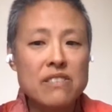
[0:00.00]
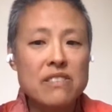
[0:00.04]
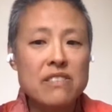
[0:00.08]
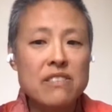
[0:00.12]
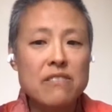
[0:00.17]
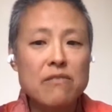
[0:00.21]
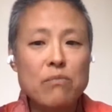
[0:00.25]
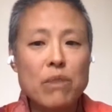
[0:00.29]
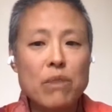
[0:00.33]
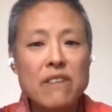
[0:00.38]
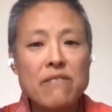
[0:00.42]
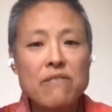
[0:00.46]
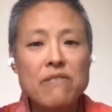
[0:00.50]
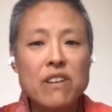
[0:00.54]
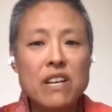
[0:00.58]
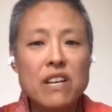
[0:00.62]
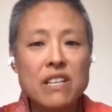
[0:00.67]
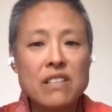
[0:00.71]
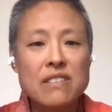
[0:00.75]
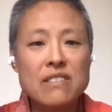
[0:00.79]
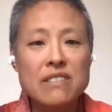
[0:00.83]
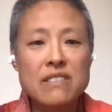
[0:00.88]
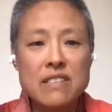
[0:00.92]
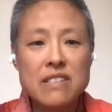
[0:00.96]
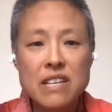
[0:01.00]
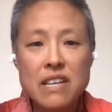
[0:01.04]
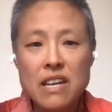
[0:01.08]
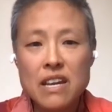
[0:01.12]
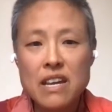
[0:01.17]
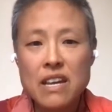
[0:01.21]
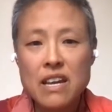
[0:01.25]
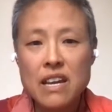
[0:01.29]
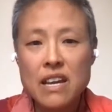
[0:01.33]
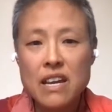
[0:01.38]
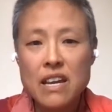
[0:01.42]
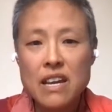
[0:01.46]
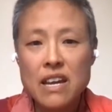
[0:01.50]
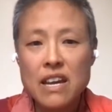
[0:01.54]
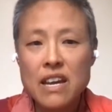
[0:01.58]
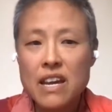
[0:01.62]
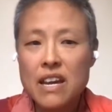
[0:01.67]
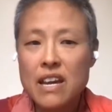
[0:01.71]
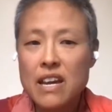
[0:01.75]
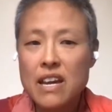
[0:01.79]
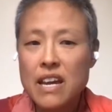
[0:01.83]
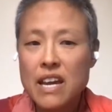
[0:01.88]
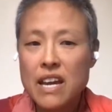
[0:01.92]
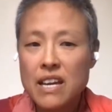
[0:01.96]
of my friends.
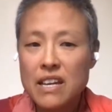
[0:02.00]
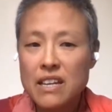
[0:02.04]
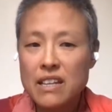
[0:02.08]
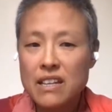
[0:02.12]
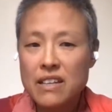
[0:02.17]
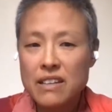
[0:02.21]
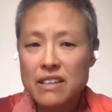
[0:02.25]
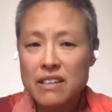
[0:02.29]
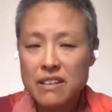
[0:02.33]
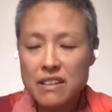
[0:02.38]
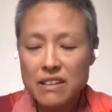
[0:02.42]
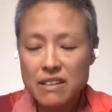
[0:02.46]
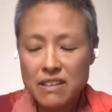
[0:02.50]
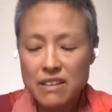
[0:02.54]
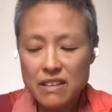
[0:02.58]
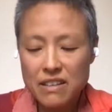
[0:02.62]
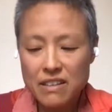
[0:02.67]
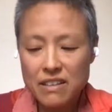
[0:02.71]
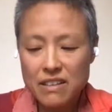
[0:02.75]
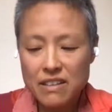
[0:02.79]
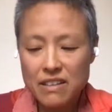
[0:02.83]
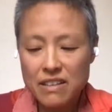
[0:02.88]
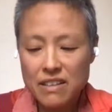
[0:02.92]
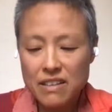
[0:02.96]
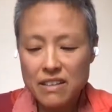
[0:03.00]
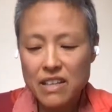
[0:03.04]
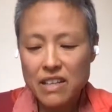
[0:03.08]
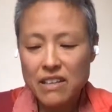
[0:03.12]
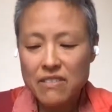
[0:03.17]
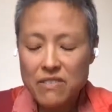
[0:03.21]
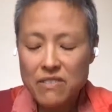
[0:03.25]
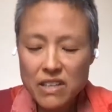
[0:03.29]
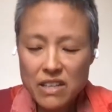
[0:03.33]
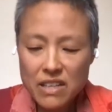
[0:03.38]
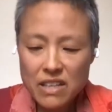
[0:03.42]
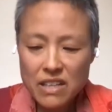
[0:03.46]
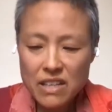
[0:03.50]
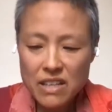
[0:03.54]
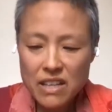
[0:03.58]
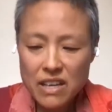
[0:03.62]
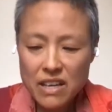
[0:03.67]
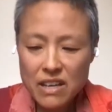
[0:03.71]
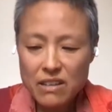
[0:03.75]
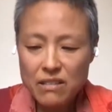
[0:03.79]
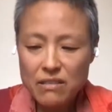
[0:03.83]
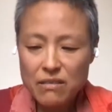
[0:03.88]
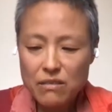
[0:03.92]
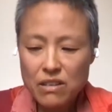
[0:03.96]
And given that